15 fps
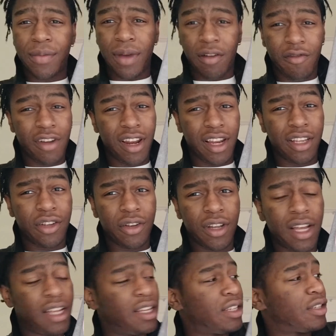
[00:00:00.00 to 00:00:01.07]
I really do
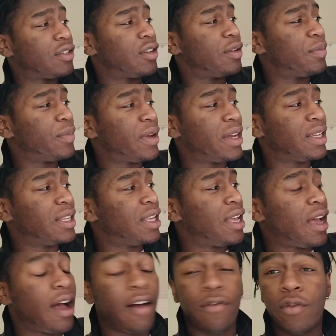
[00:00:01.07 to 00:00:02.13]
like this top, but
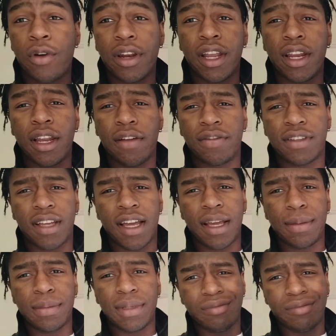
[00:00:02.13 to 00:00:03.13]
I've worn it enough times.